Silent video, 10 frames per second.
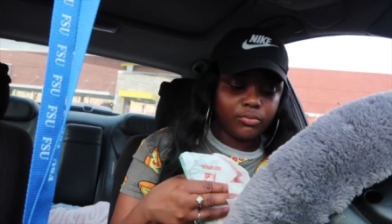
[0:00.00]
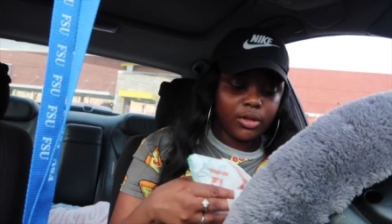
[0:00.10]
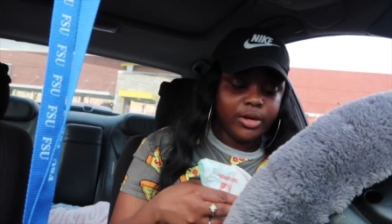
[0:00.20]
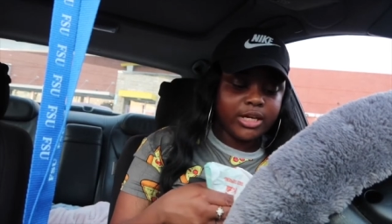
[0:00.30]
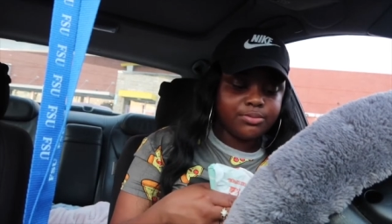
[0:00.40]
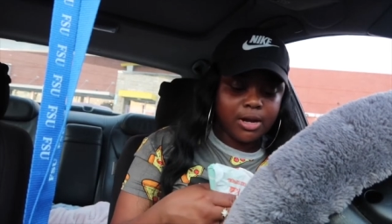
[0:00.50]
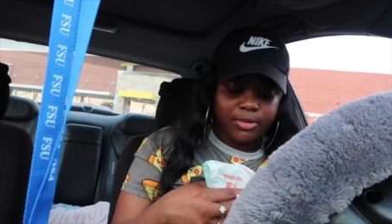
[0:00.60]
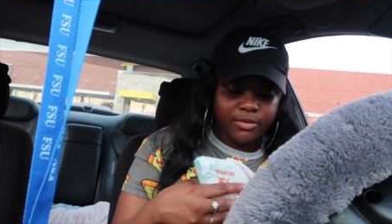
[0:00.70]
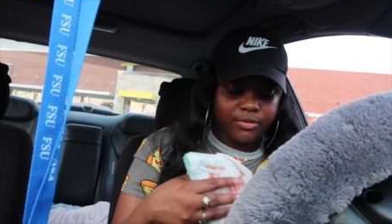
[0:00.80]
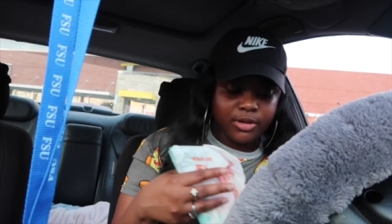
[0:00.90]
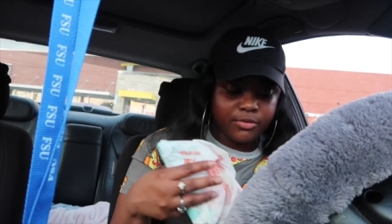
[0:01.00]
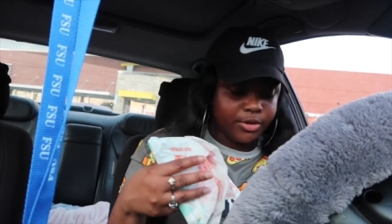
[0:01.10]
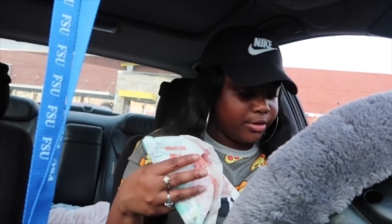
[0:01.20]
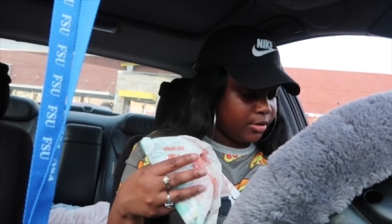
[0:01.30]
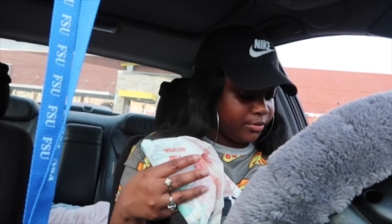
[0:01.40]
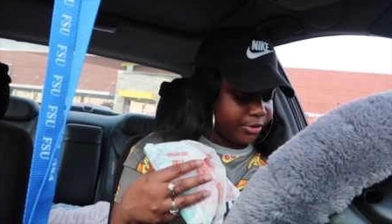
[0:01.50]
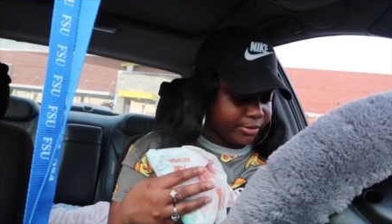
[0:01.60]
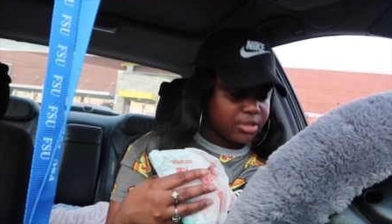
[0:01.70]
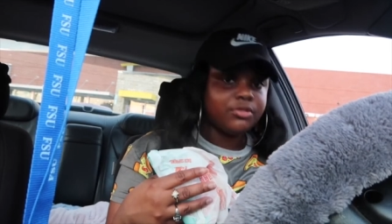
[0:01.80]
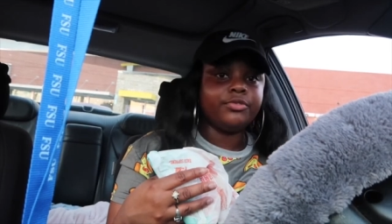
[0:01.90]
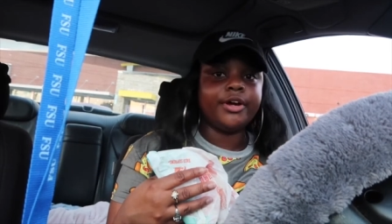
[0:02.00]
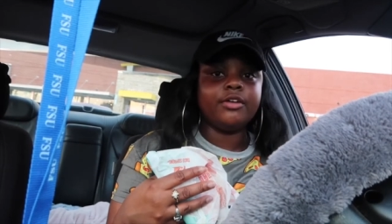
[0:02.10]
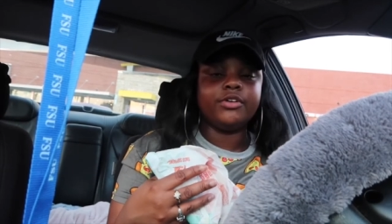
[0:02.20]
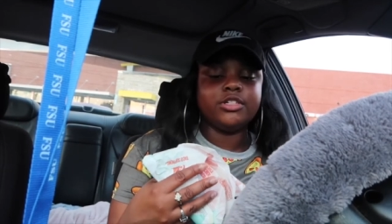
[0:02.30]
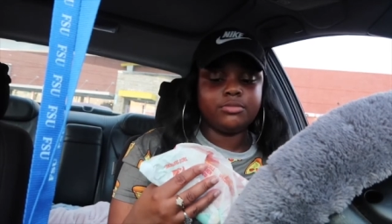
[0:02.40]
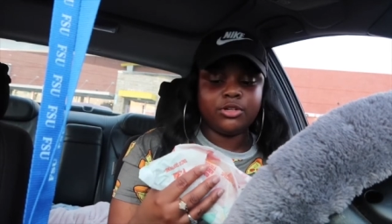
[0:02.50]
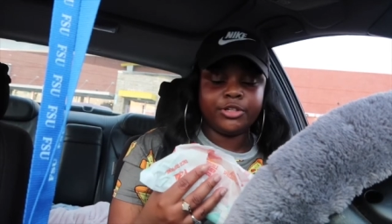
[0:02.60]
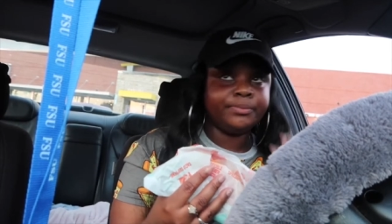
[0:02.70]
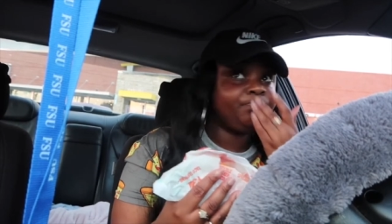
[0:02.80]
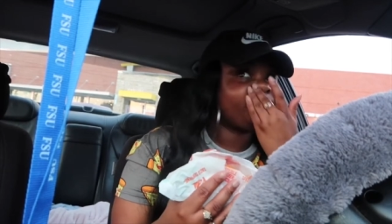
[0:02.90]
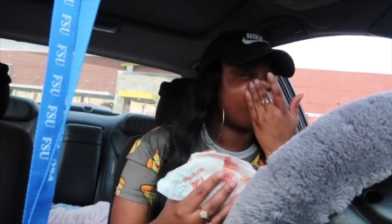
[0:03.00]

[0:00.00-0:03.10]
You guys probably have never heard of it. It's a very, very small town.